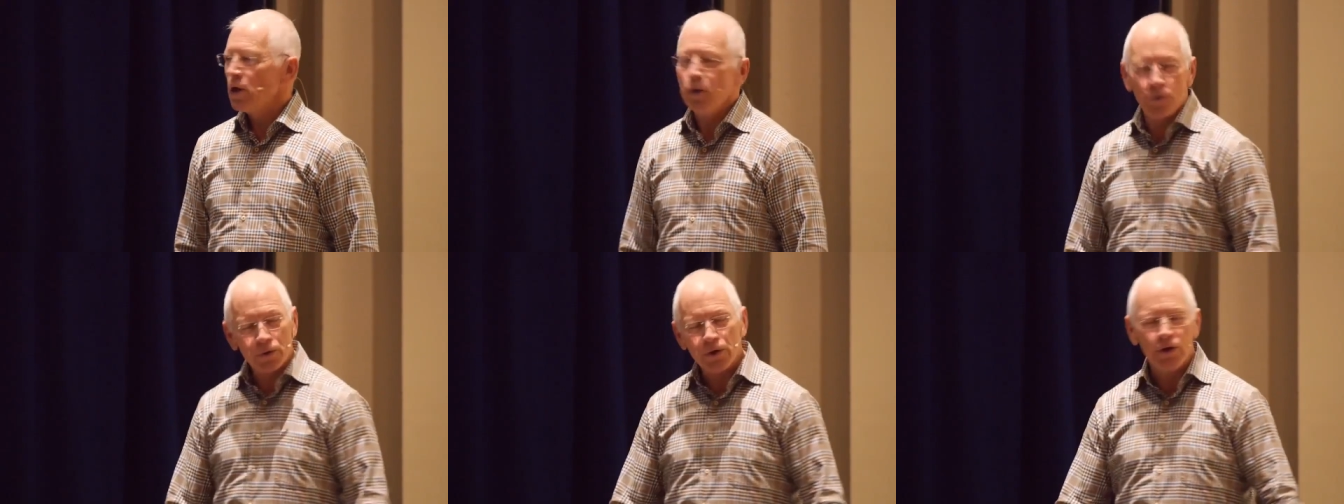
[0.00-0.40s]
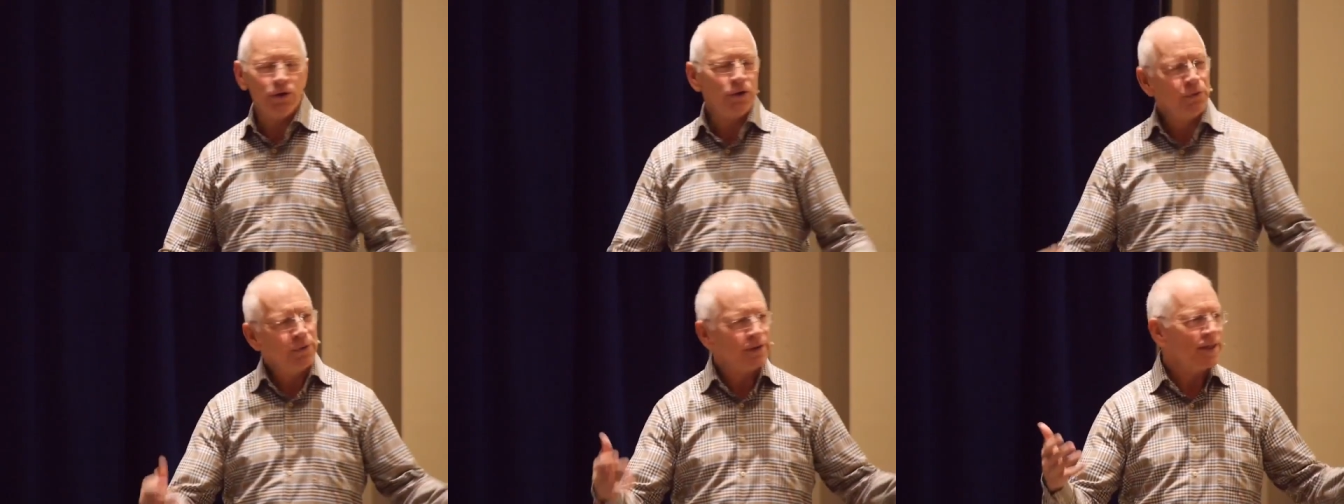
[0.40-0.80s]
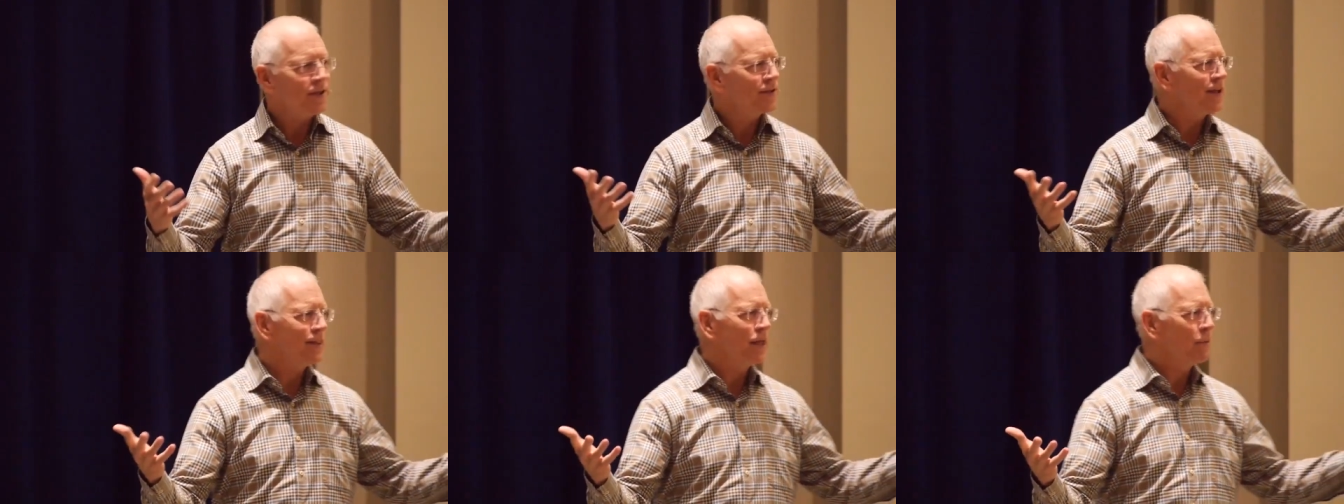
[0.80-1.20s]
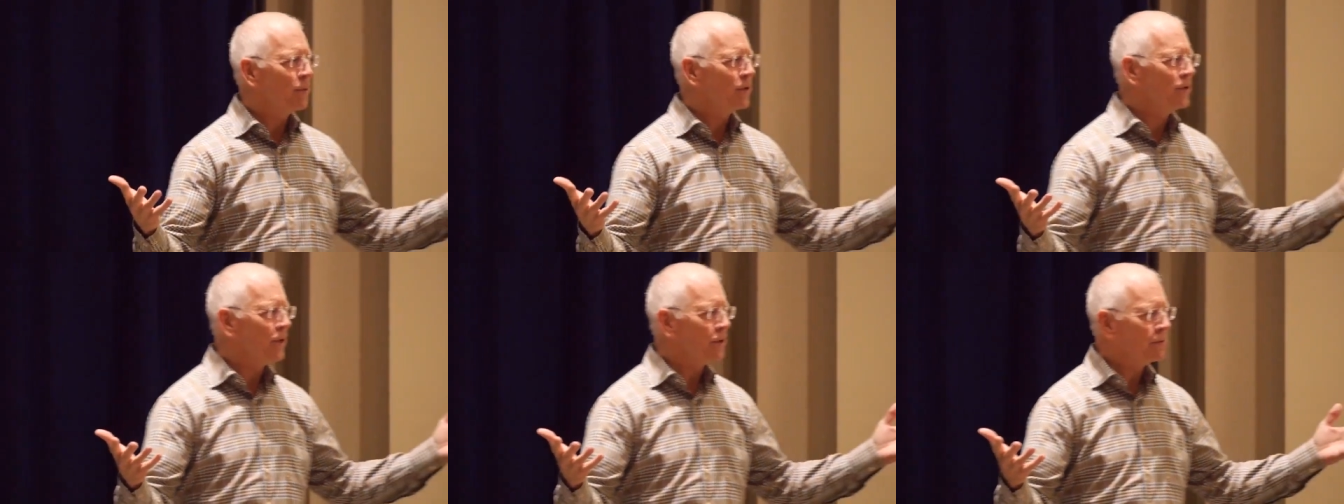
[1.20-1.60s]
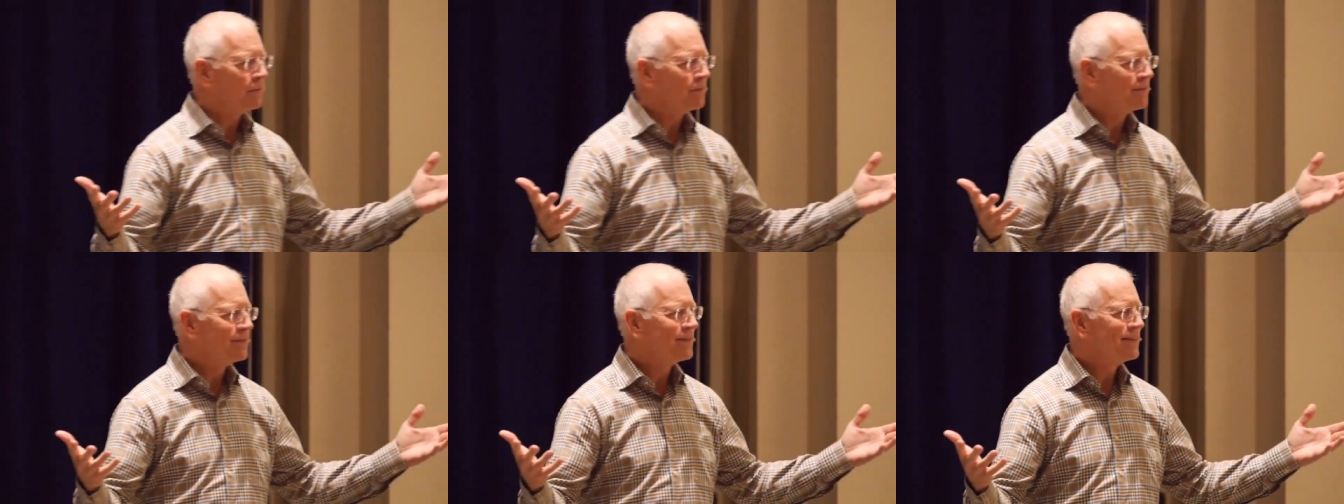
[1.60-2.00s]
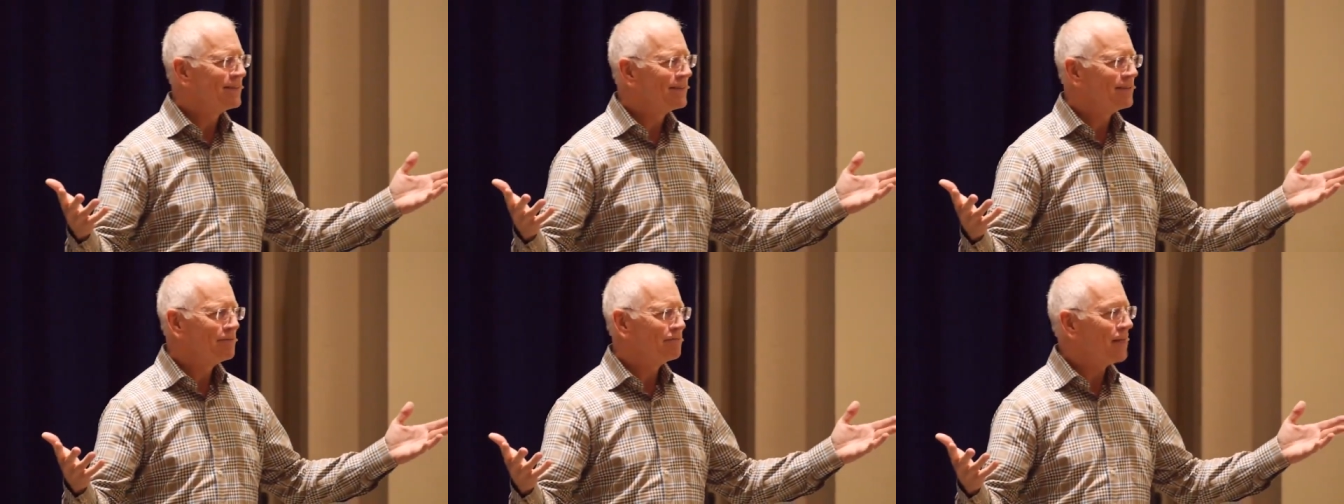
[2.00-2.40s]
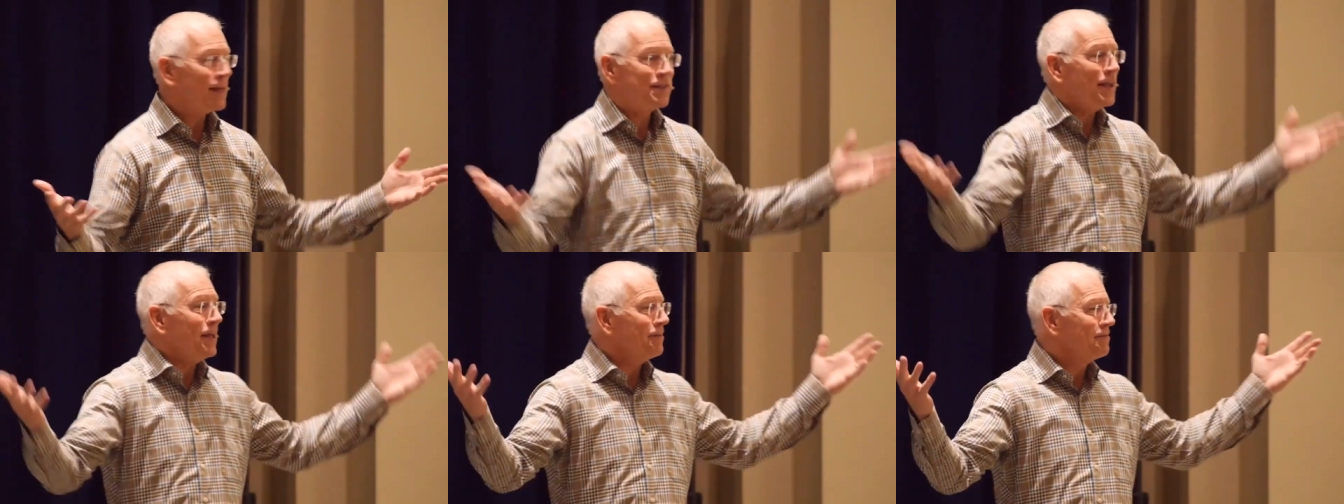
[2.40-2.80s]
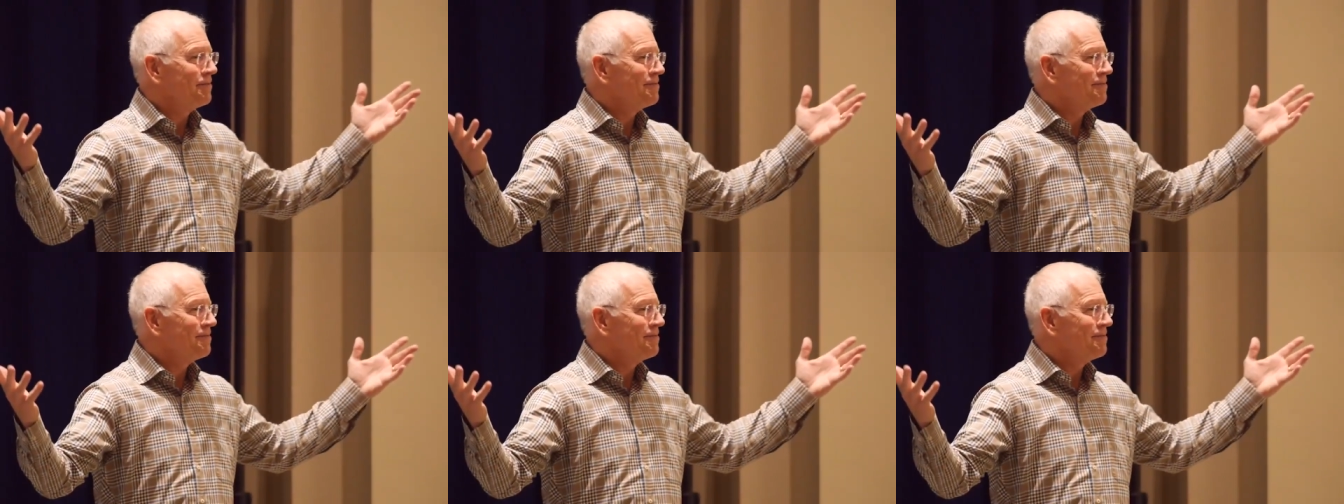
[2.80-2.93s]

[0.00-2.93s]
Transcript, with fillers: Who's going to do what they said they would do? That's it.